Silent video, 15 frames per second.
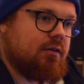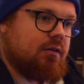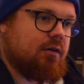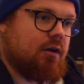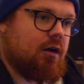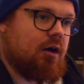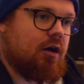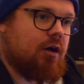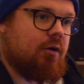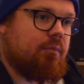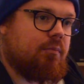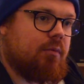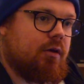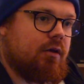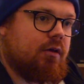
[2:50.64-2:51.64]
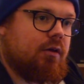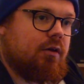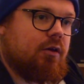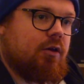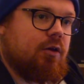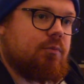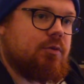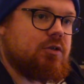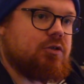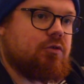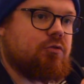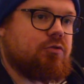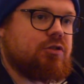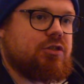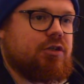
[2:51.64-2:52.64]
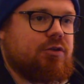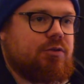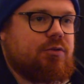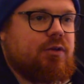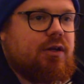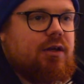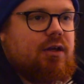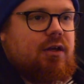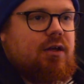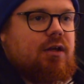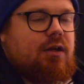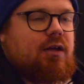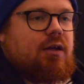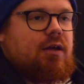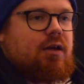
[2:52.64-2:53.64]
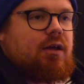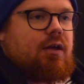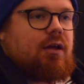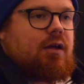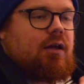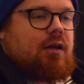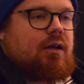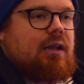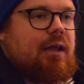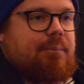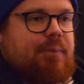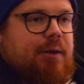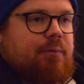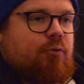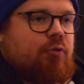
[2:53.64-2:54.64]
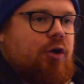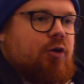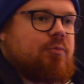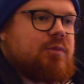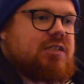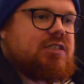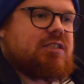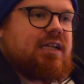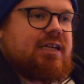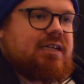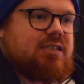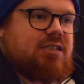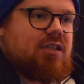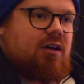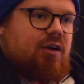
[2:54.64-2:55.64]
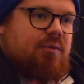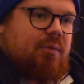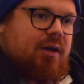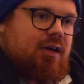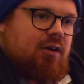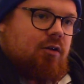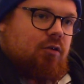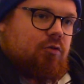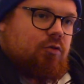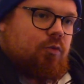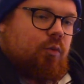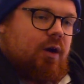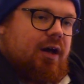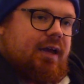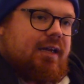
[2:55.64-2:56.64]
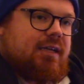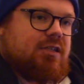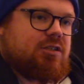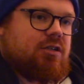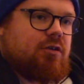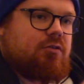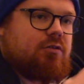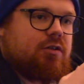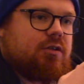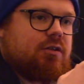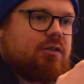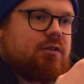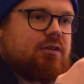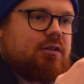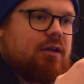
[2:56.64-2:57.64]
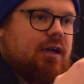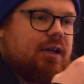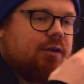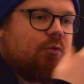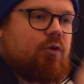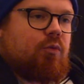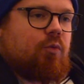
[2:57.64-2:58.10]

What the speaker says: but to also let people know mistakes that I make along the way, so that anyone